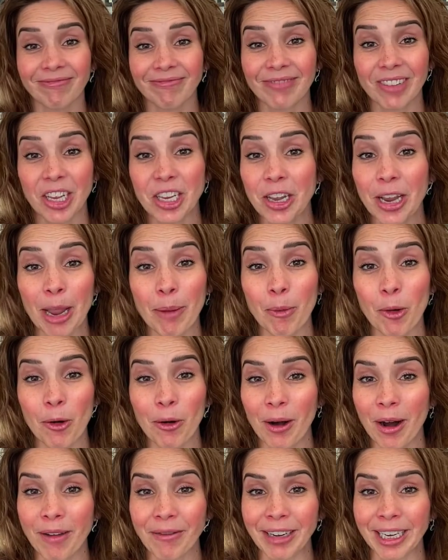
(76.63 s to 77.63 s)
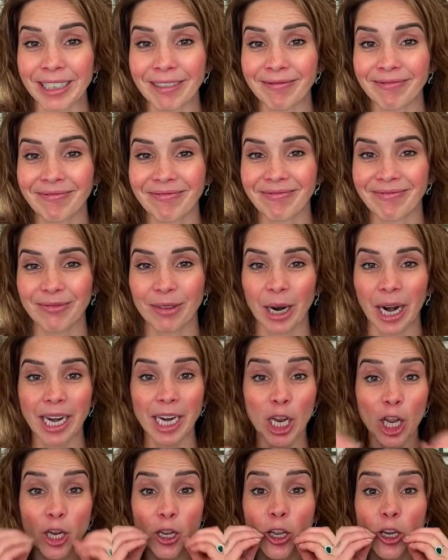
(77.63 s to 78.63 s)
You get more of it, right?
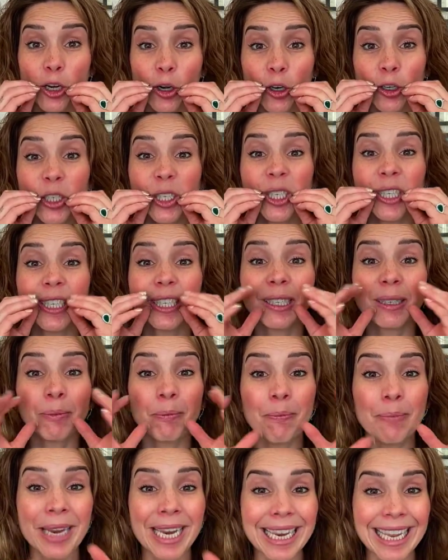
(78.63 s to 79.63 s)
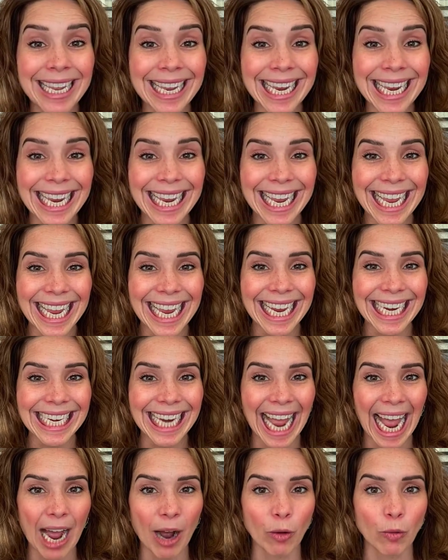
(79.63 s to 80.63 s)
You're speaking it
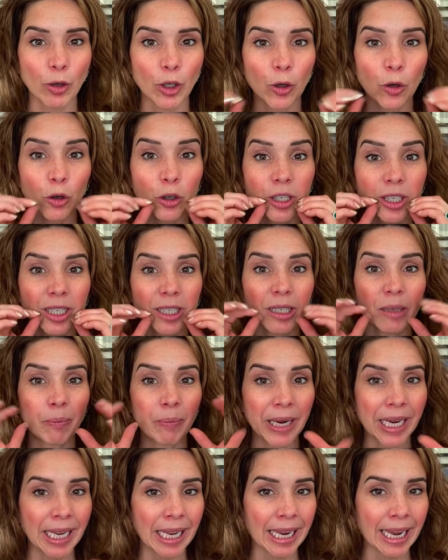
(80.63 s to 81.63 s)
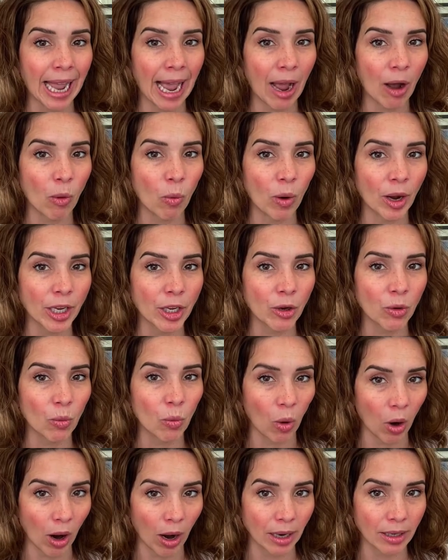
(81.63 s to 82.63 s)
out. You're speaking out what you
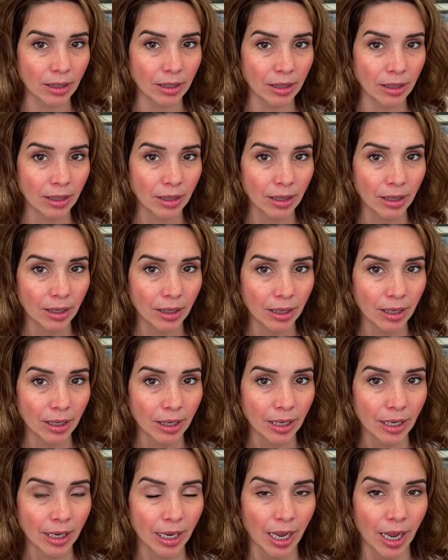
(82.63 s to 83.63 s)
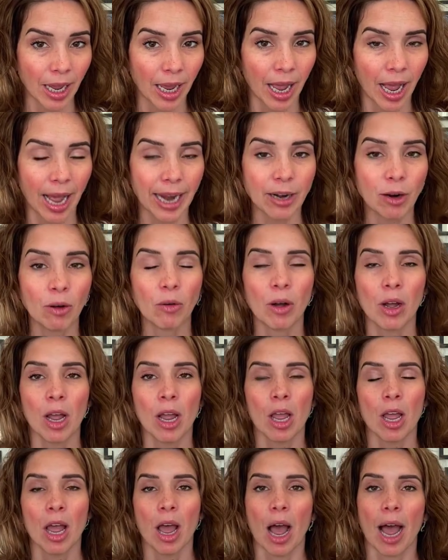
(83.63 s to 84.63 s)
want.
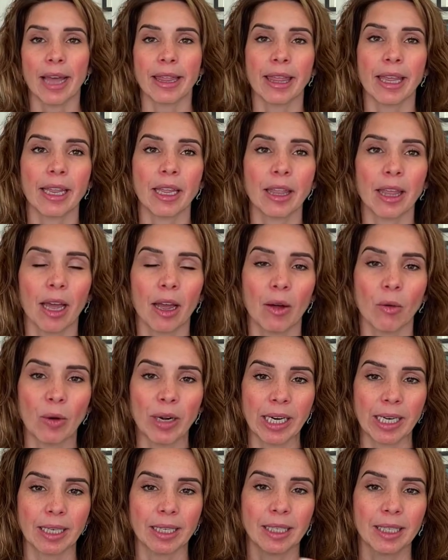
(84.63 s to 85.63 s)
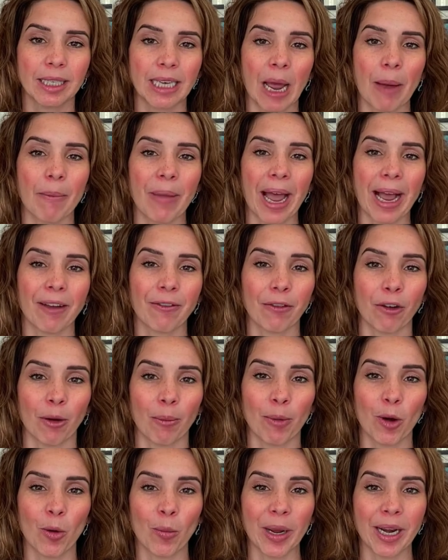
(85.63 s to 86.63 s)
I think that we need to step back for a
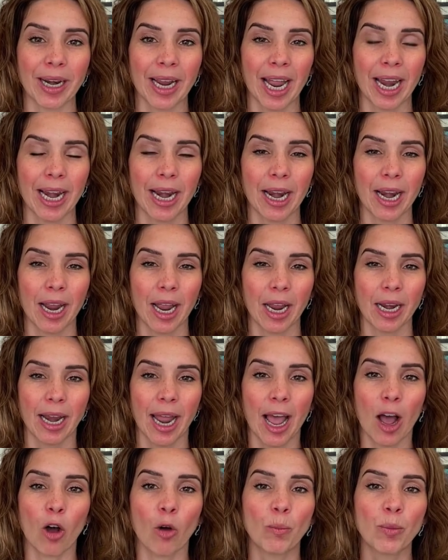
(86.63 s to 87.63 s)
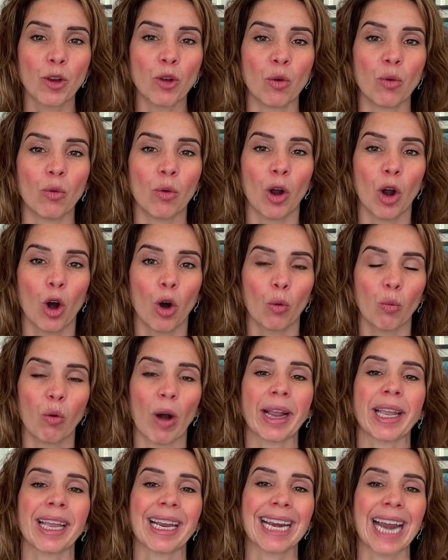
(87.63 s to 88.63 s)
moment and help you
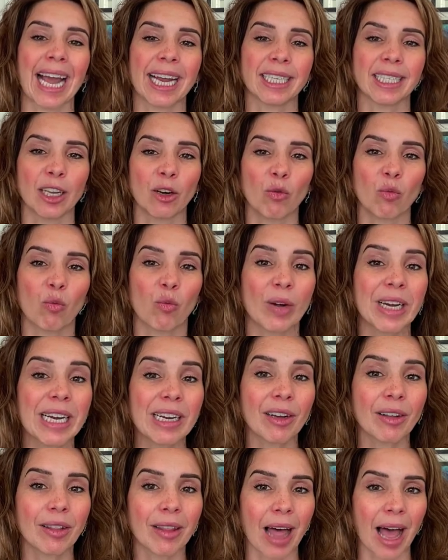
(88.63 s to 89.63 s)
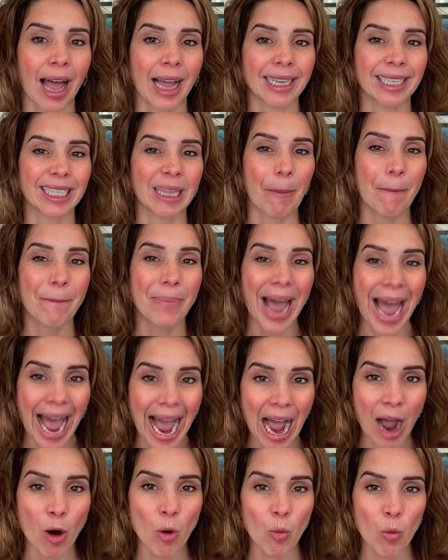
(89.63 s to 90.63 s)
recognize and realize the
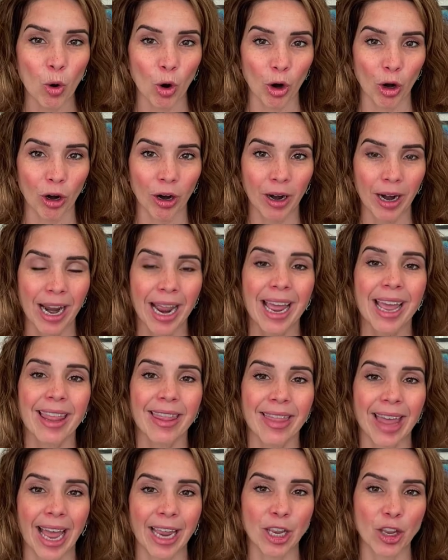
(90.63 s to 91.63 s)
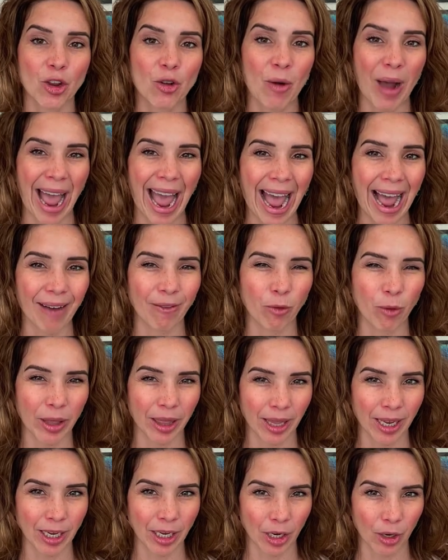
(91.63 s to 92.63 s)
power that you have
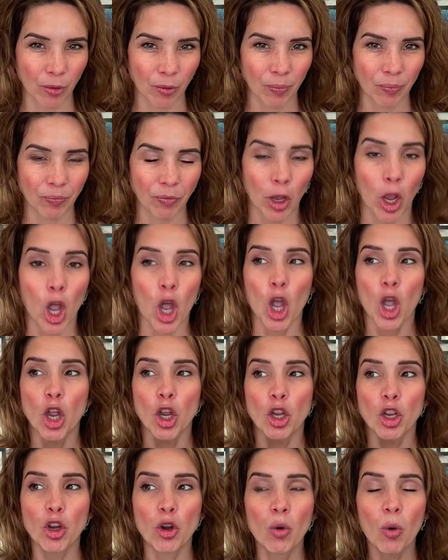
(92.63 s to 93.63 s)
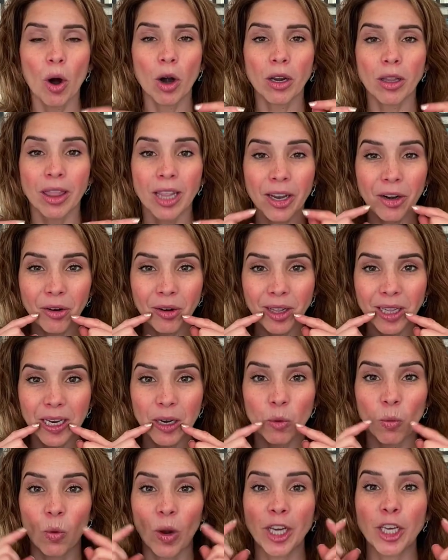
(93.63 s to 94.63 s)
within you. You are literally,
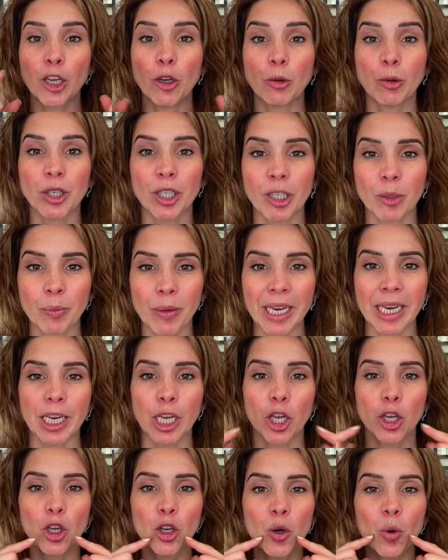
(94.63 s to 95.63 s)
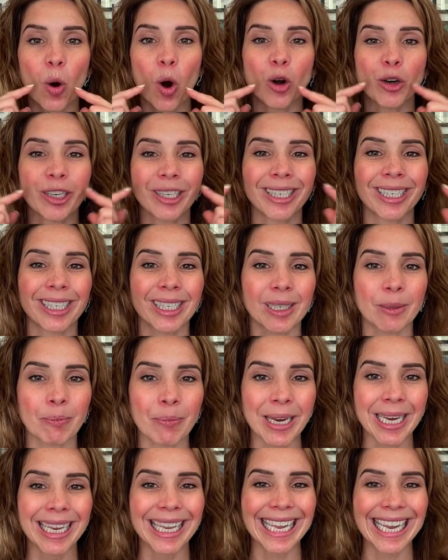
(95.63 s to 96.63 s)
when you speak, you are
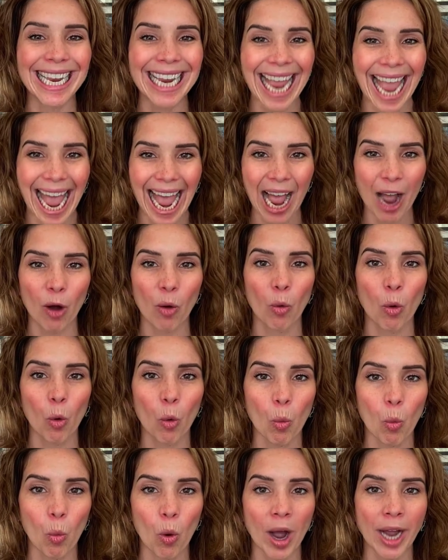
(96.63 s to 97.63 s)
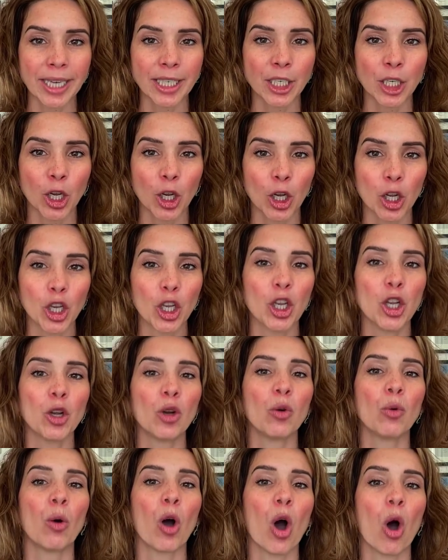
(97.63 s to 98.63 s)
speaking out what
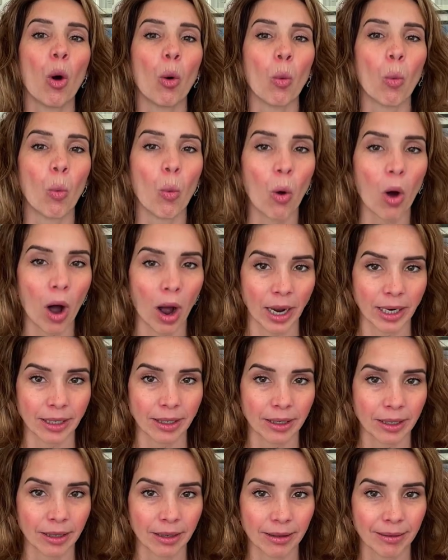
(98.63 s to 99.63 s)
you want.